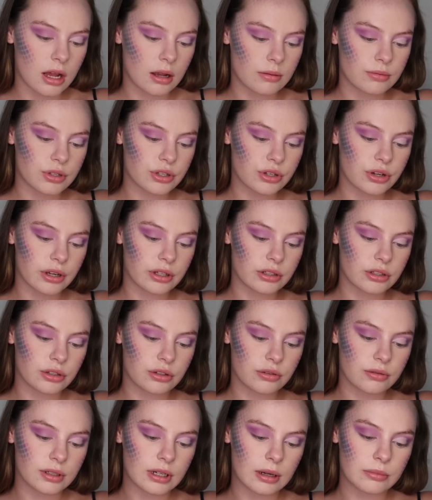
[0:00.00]
I'm just going to
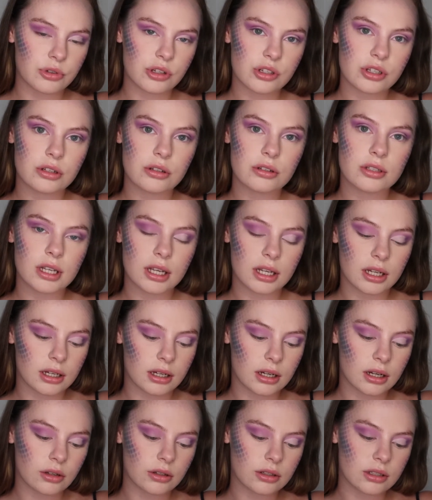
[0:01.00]
do it. I'm just using
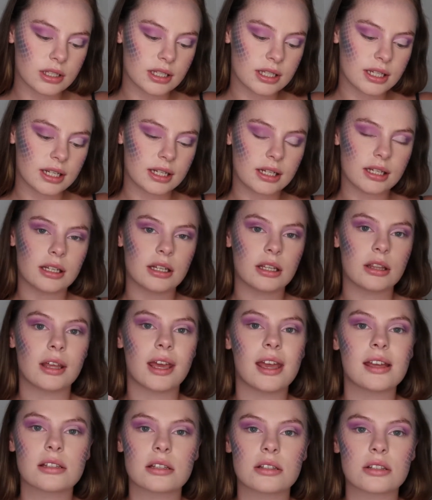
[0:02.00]
a concealer,
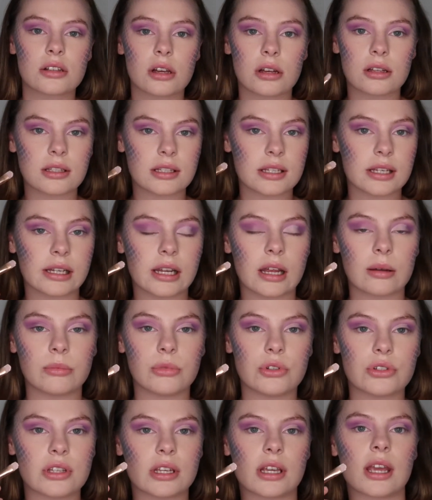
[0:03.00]
the Essence concealer
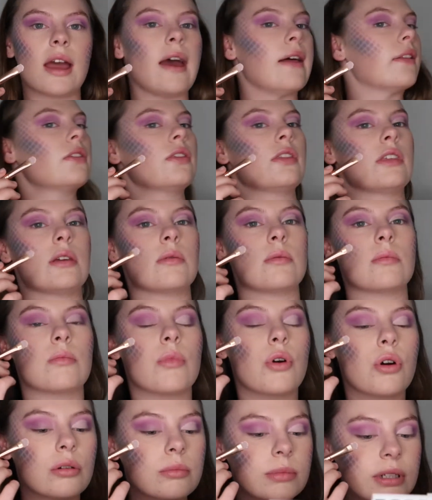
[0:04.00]
I'm using at the
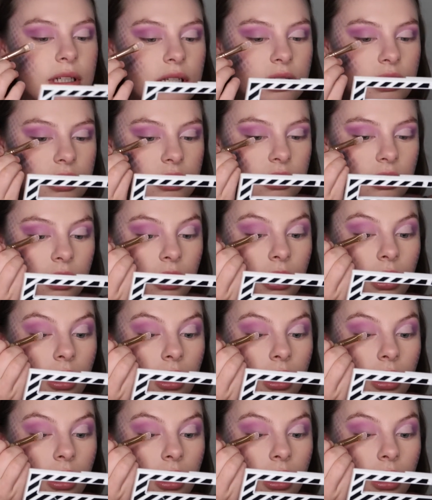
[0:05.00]
moment.